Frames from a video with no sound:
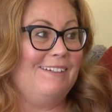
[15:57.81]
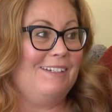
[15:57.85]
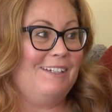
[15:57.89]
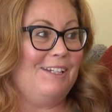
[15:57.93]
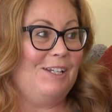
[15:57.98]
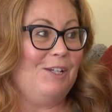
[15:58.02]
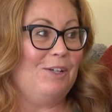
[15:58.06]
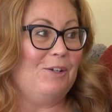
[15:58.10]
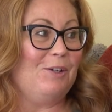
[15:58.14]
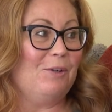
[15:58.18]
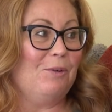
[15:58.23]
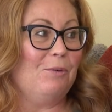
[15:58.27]
Yeah.
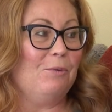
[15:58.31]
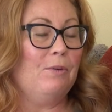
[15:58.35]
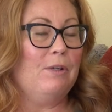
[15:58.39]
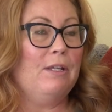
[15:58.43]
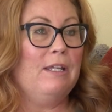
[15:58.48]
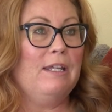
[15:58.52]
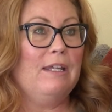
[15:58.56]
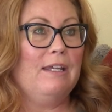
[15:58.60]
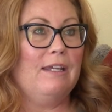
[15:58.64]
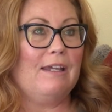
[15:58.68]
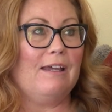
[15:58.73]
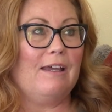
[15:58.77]
You know,
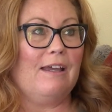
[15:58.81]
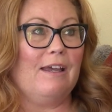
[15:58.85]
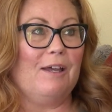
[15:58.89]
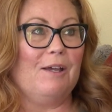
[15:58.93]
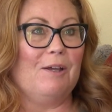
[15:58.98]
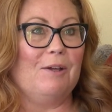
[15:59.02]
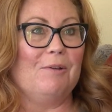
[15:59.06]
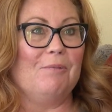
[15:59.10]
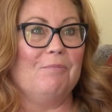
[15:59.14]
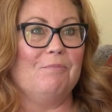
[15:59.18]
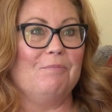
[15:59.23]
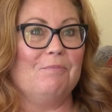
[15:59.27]

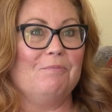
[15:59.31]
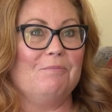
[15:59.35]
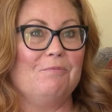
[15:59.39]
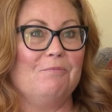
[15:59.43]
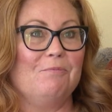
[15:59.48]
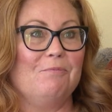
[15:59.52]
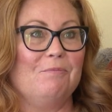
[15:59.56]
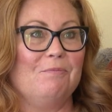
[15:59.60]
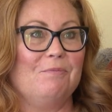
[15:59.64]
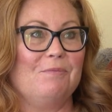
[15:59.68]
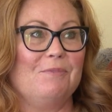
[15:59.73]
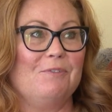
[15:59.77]
um,
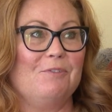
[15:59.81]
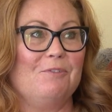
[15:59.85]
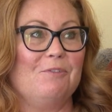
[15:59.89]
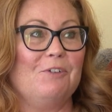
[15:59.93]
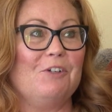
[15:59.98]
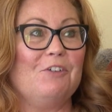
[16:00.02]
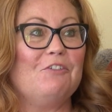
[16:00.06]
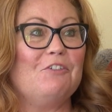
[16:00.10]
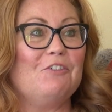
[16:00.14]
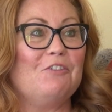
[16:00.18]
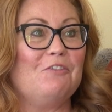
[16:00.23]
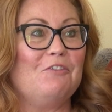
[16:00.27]

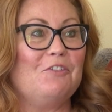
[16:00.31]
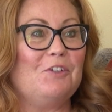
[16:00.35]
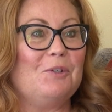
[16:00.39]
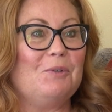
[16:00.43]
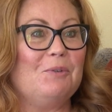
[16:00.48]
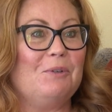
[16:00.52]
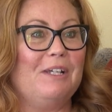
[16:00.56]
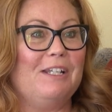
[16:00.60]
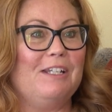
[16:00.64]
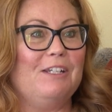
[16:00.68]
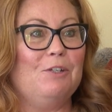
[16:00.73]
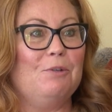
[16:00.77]

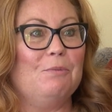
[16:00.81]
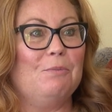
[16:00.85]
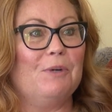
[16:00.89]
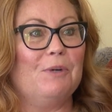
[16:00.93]
Riverview and New